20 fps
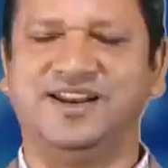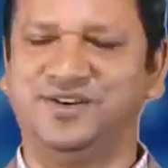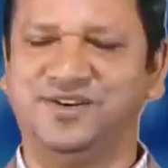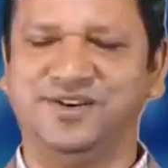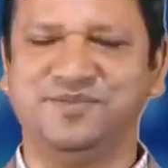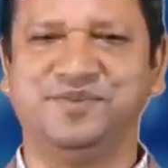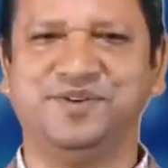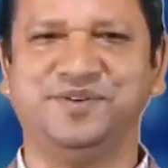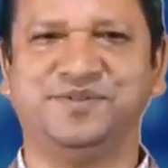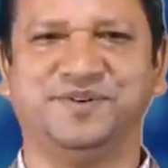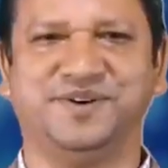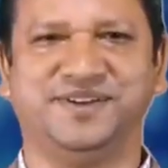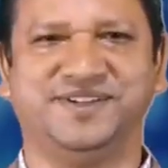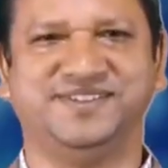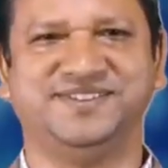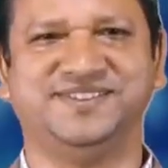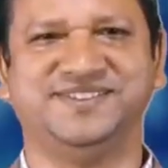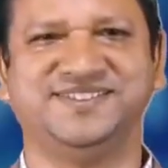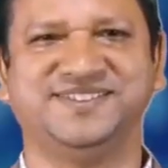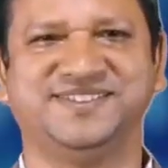Hello everyone.
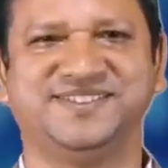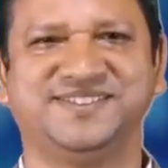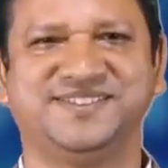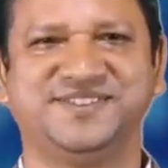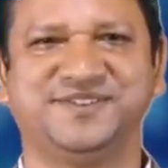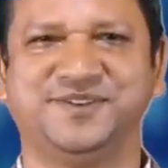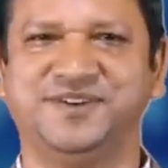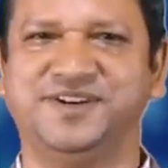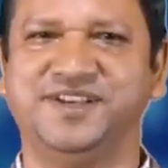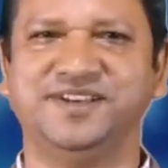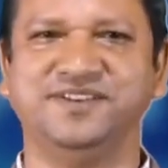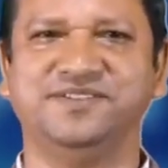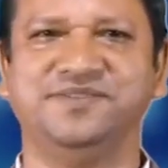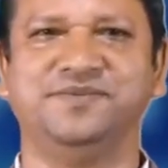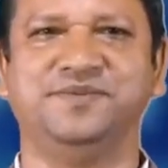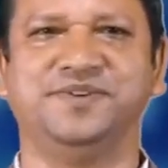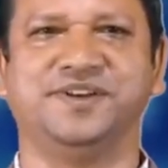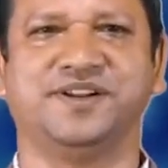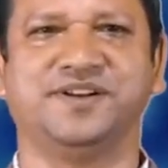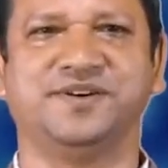Today
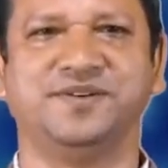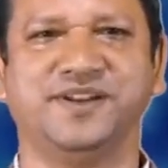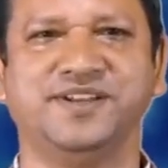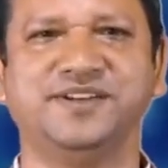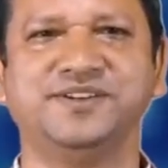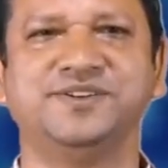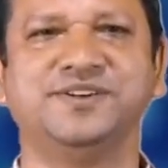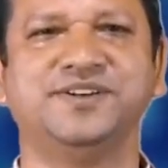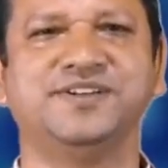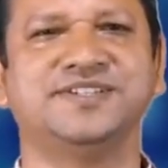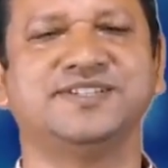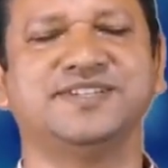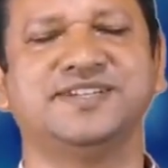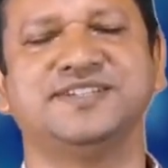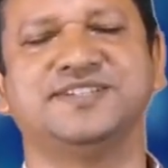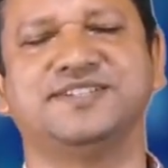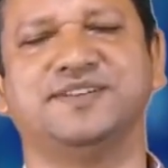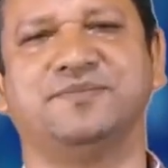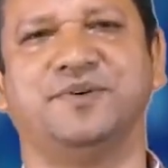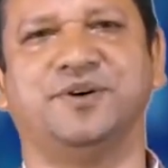we are going to
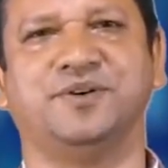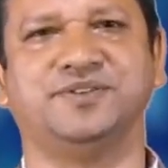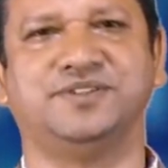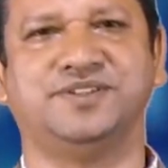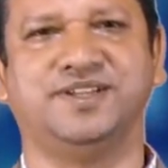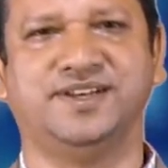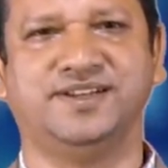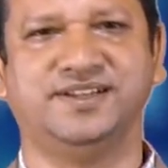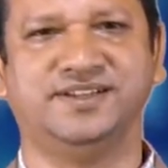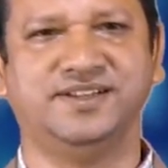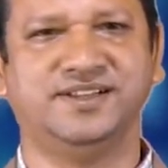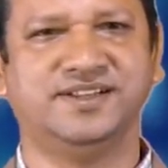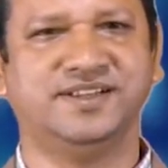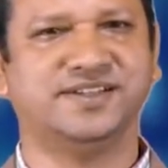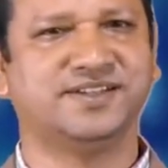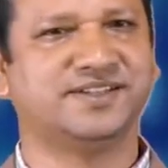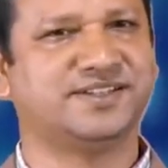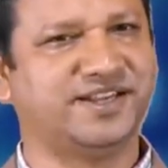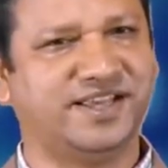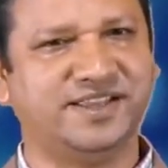discuss about the
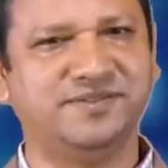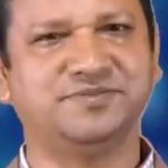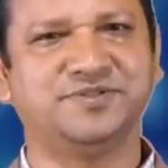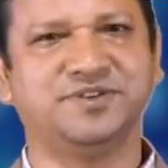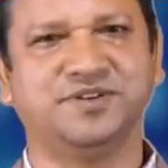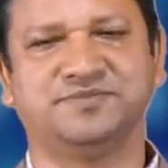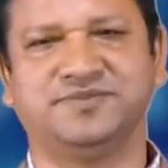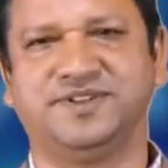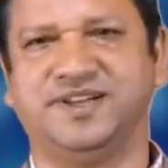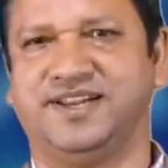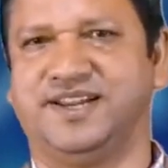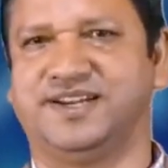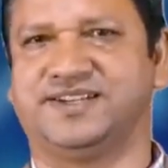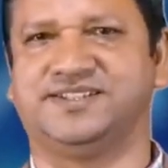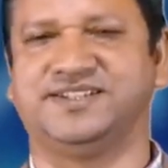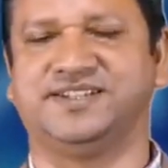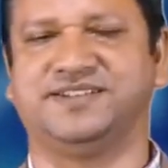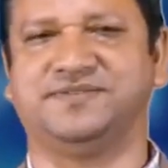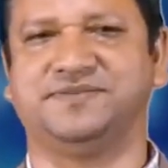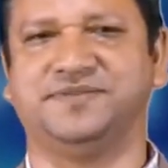types of the
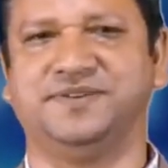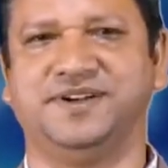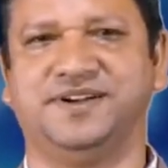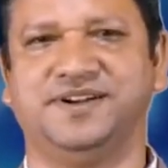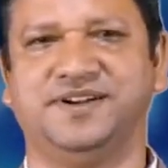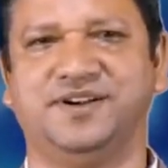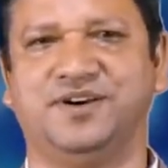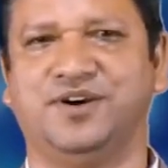electric field.